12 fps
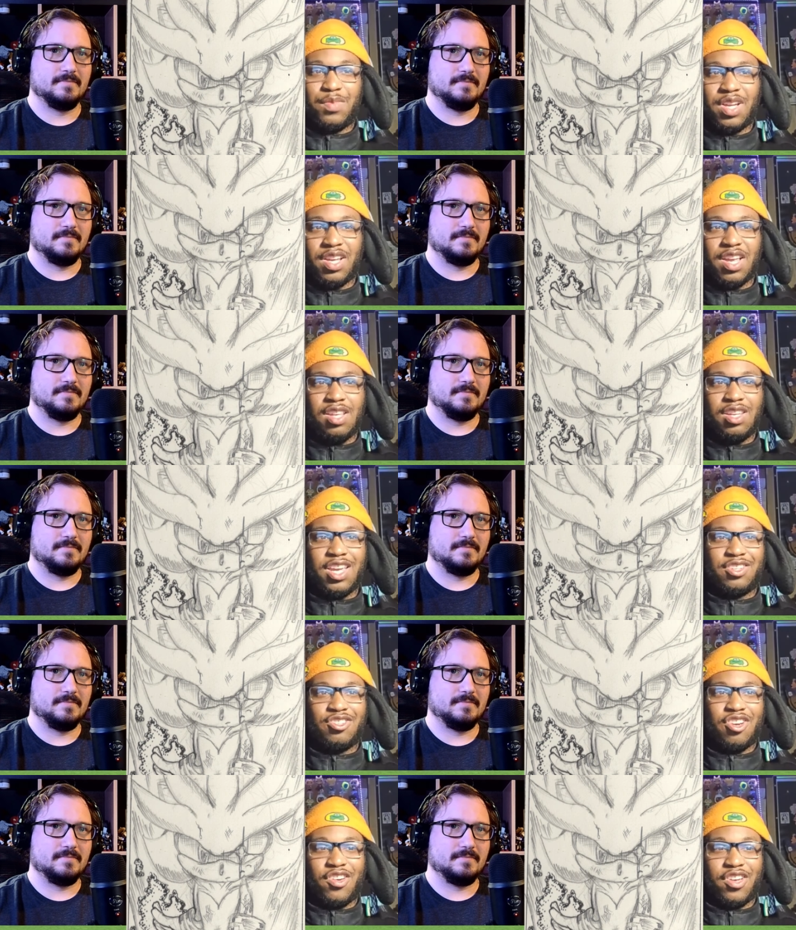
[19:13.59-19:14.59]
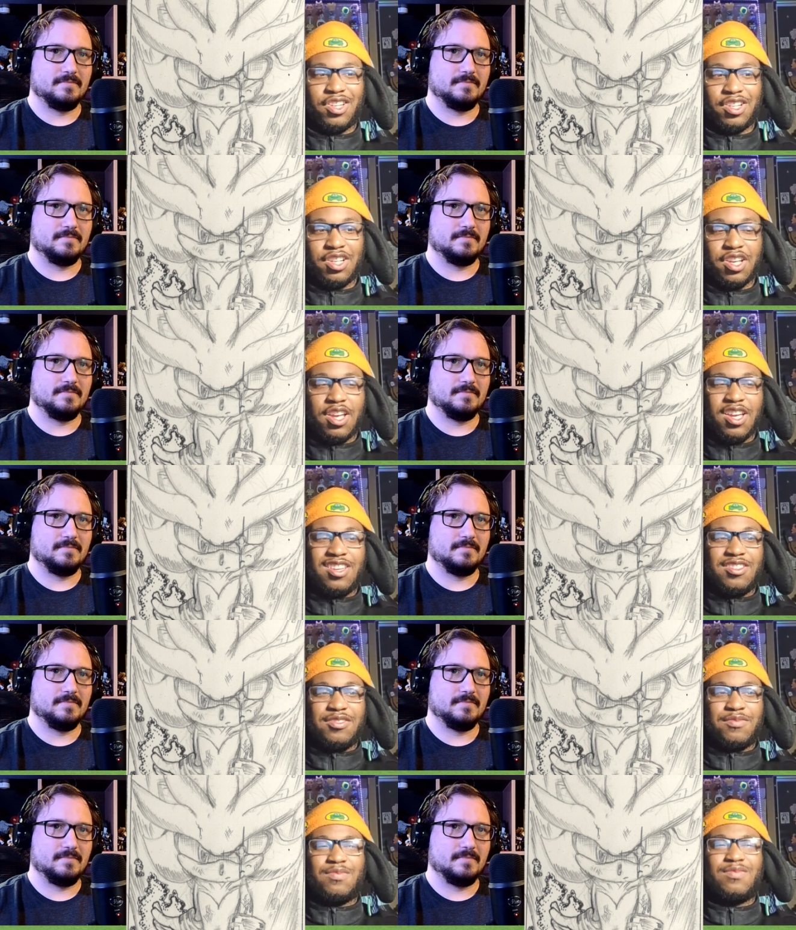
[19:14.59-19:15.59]
Speaker 1: but I like drawing
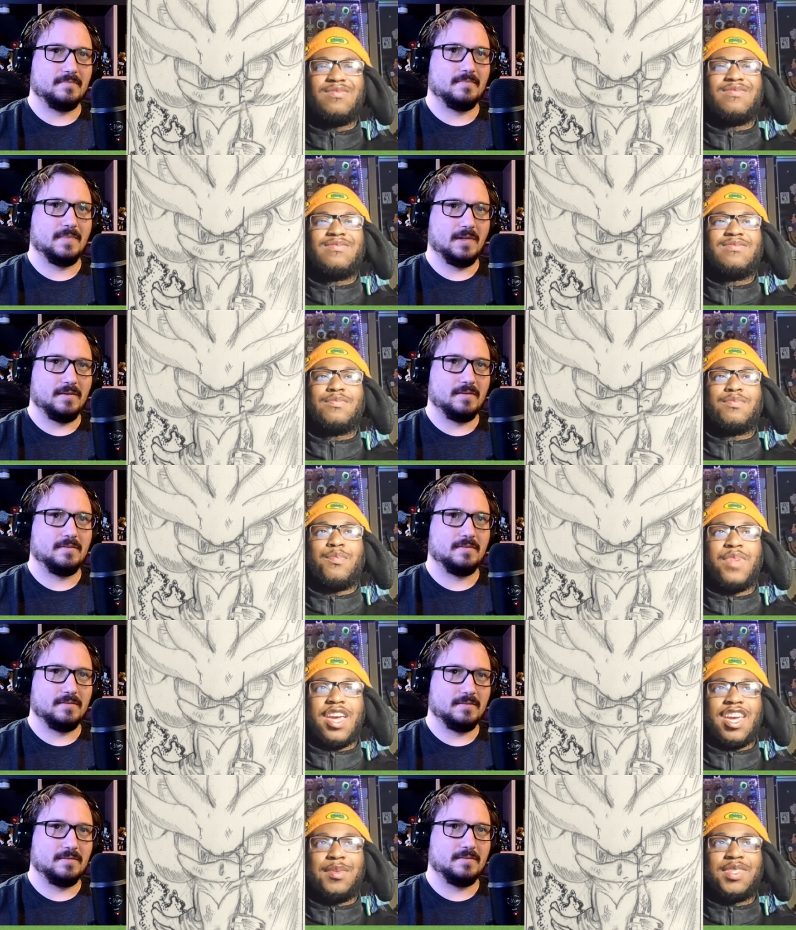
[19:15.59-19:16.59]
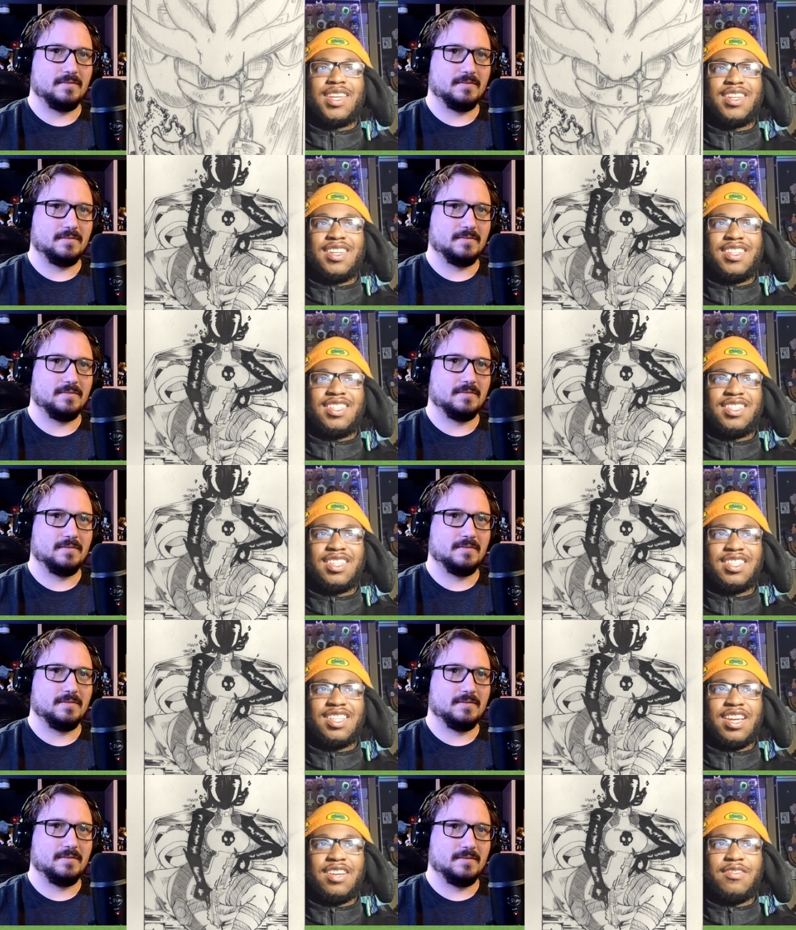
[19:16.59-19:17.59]
mm, bays, I guess, and
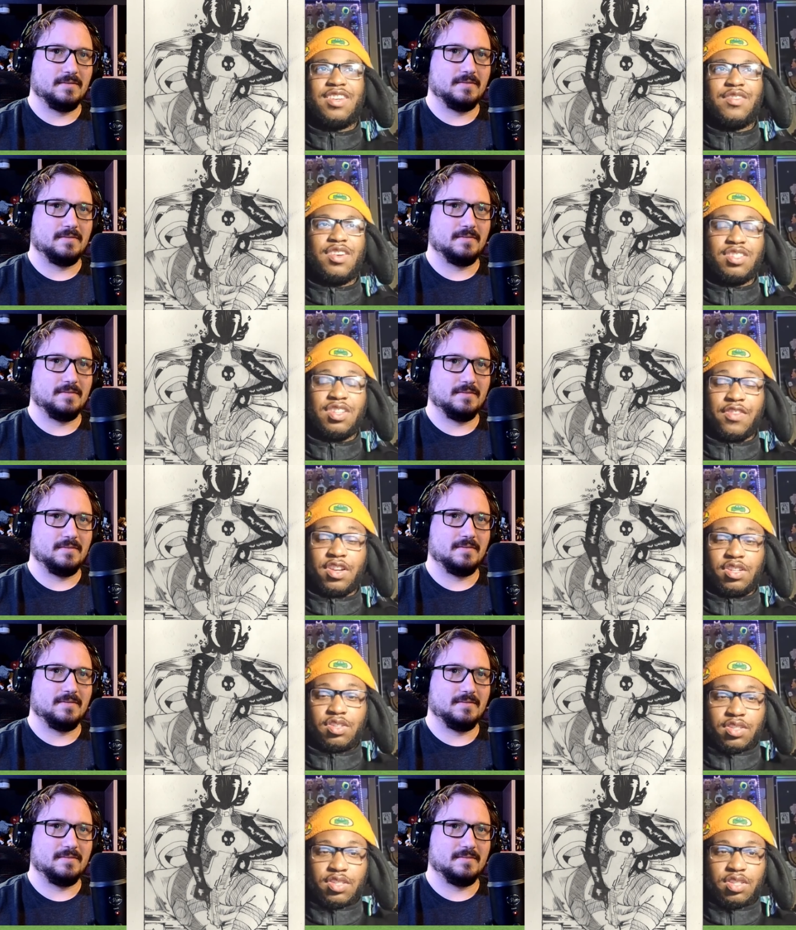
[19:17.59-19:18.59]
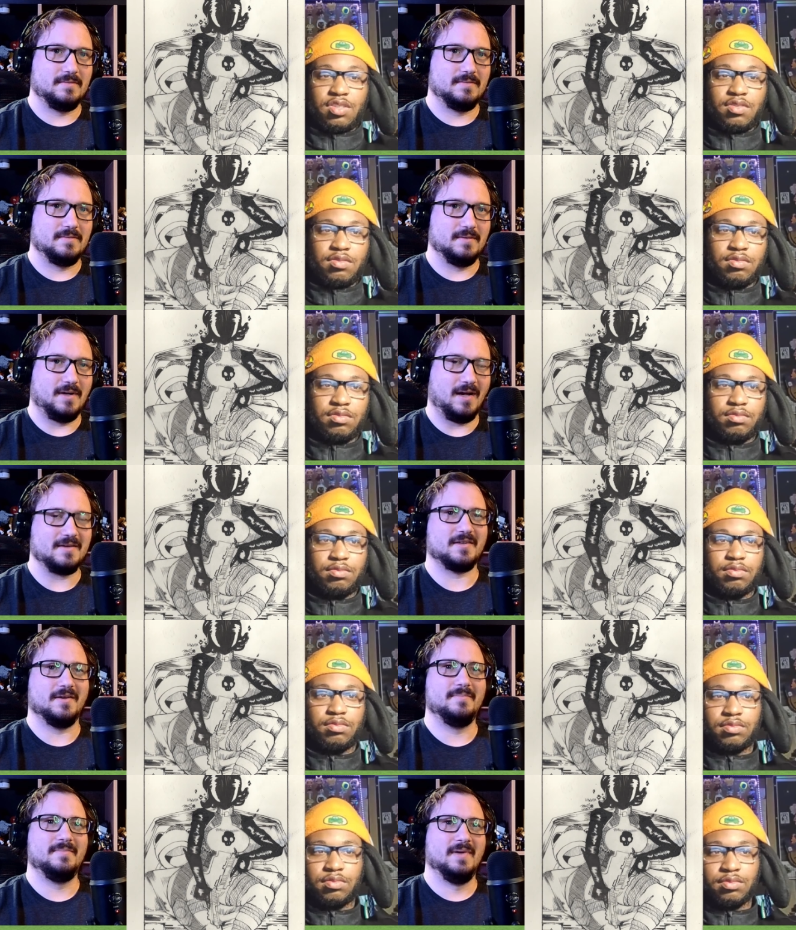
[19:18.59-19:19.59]
just like whatever else I find interesting.
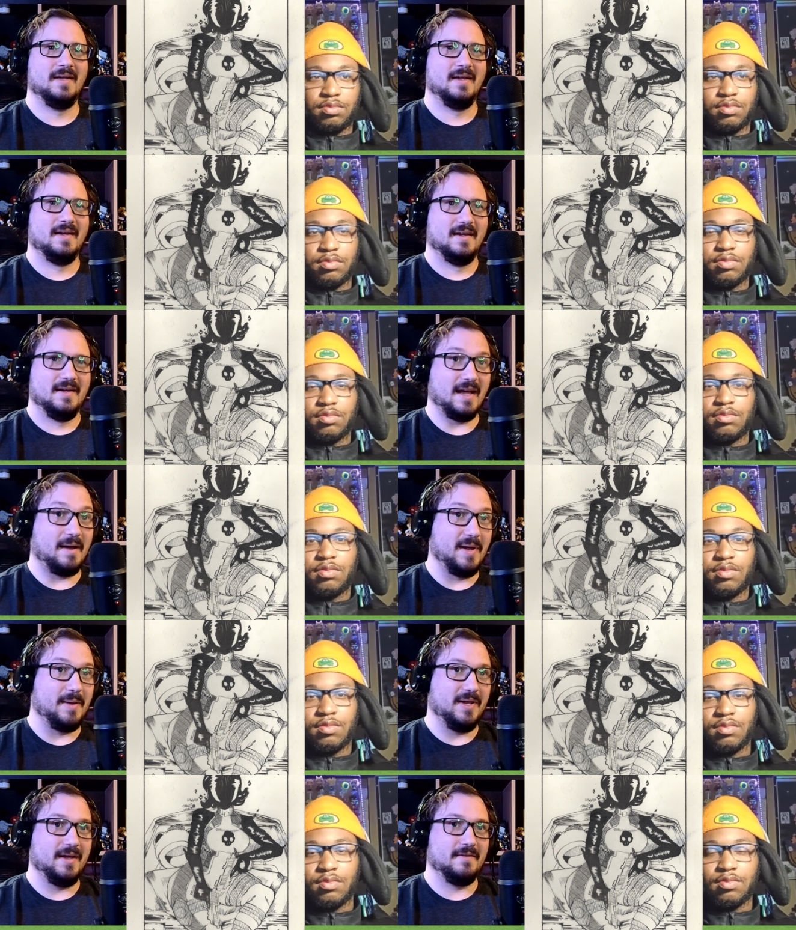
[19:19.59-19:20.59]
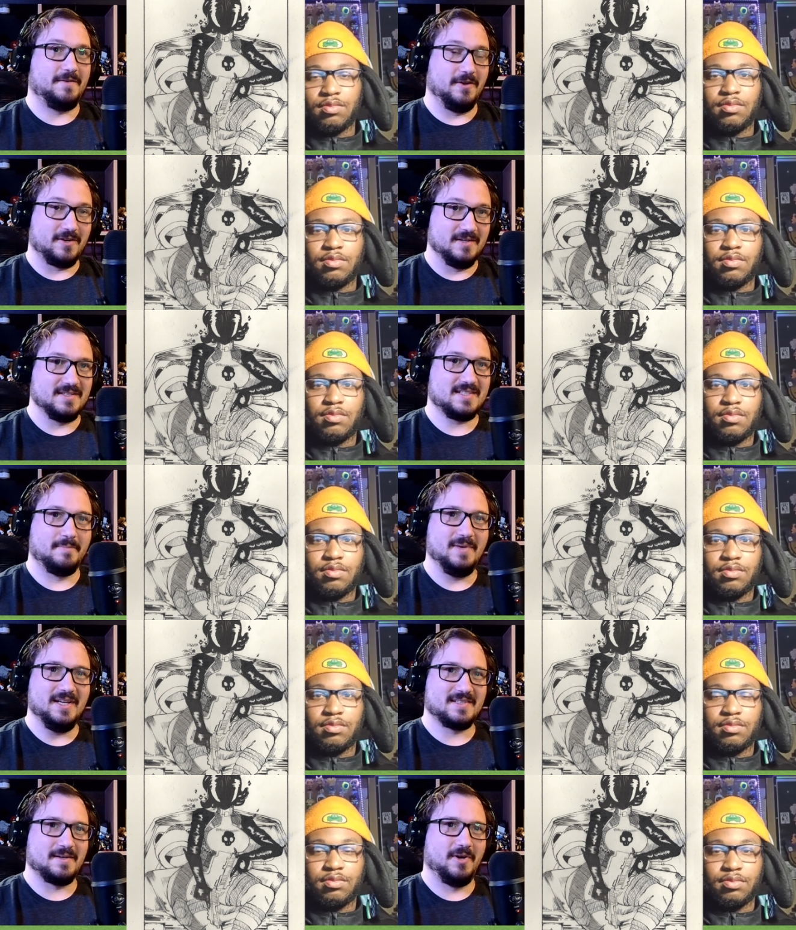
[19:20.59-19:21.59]
Speaker 2: Awesome. Yeah, maybe if you can send
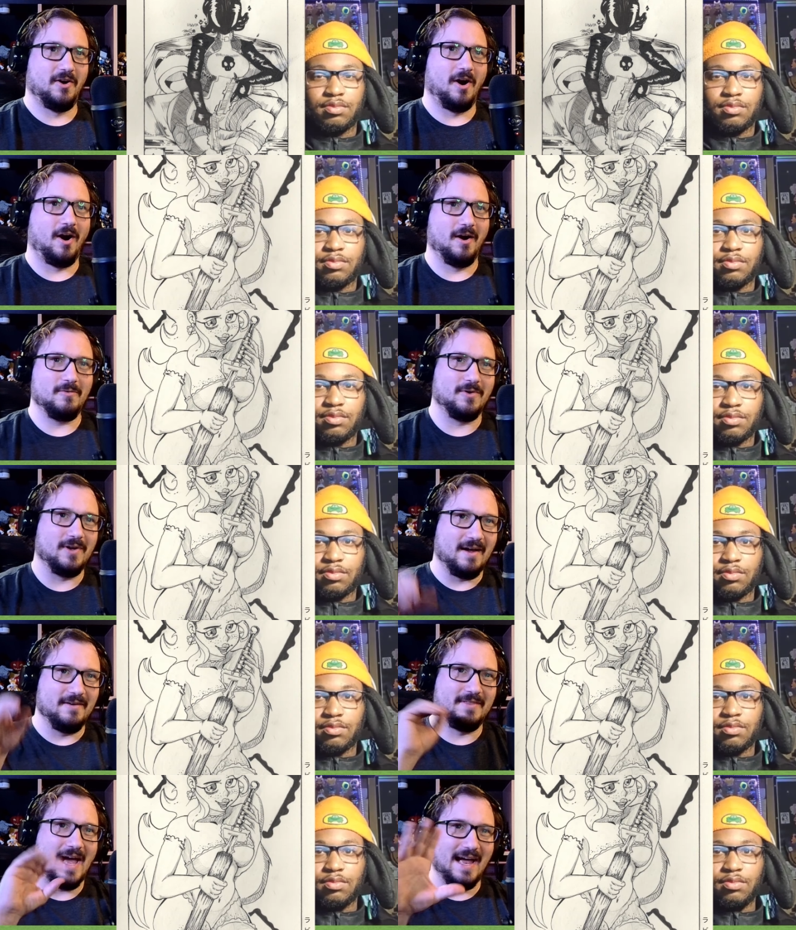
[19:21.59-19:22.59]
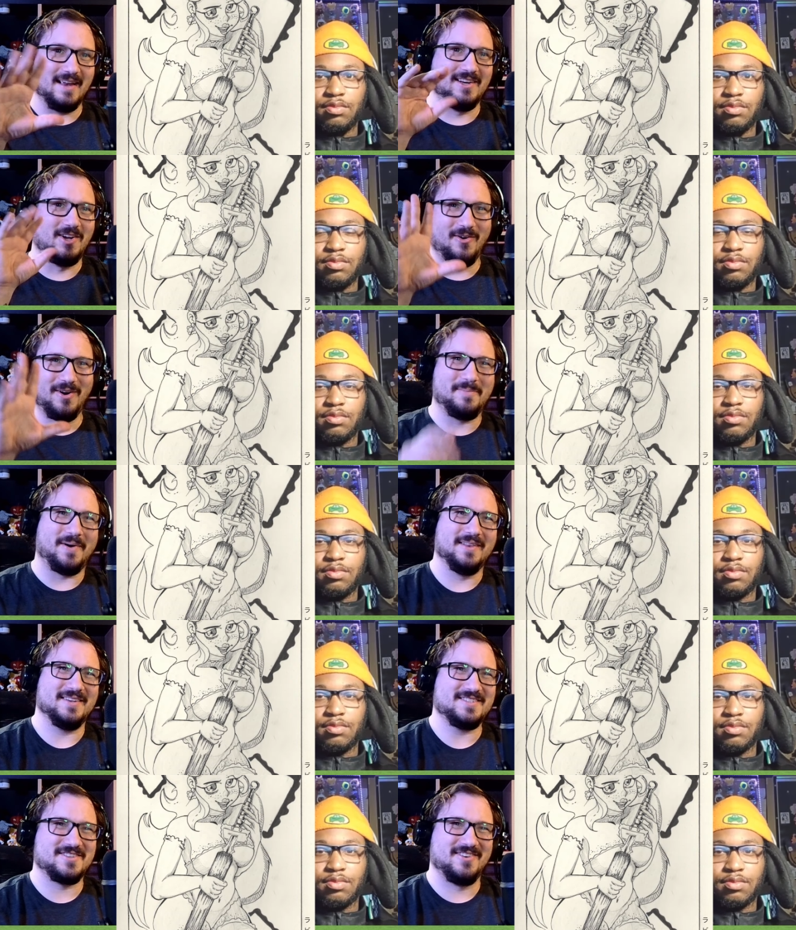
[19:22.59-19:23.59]
me some of your art, we'll have that going up on
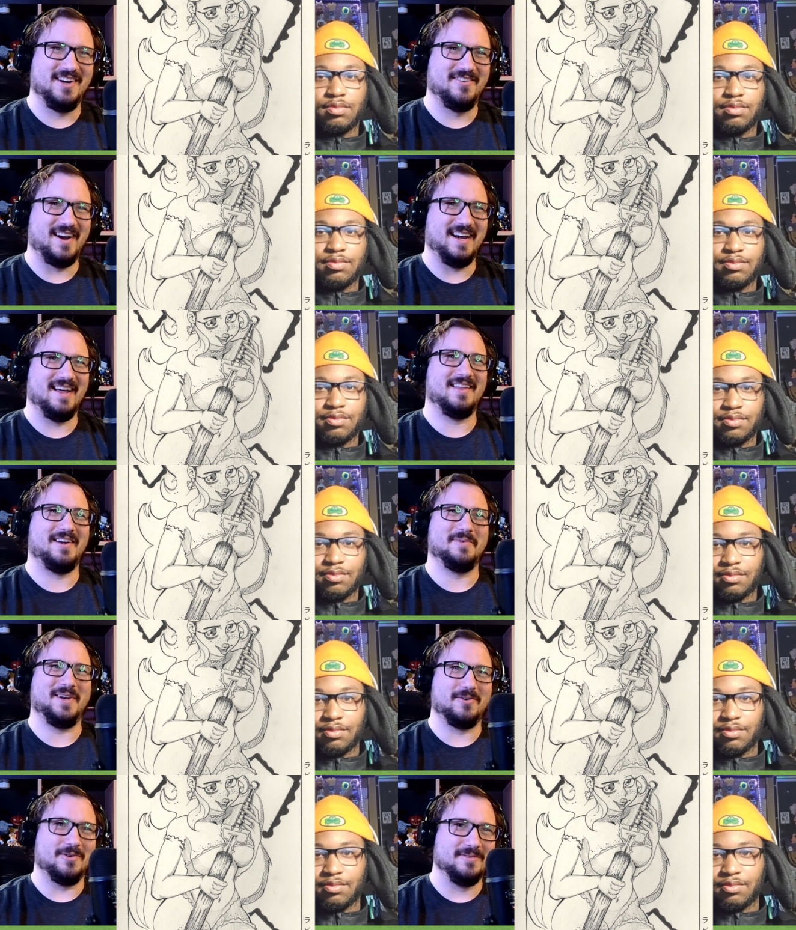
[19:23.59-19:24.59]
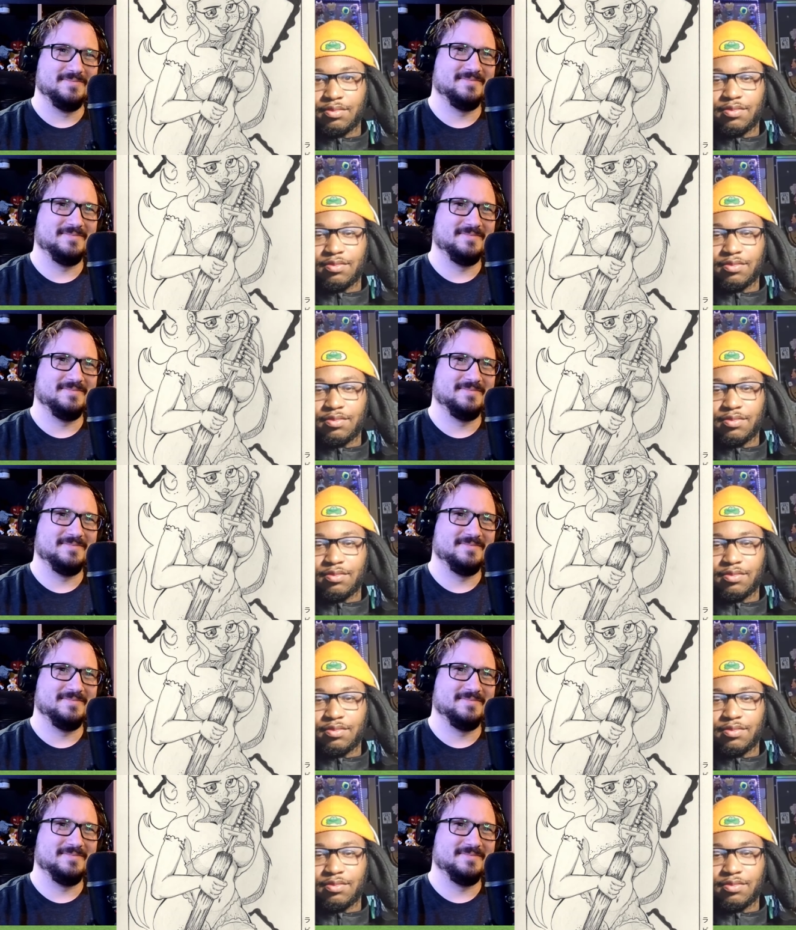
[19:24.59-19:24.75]
the screen right now. That'll be cool.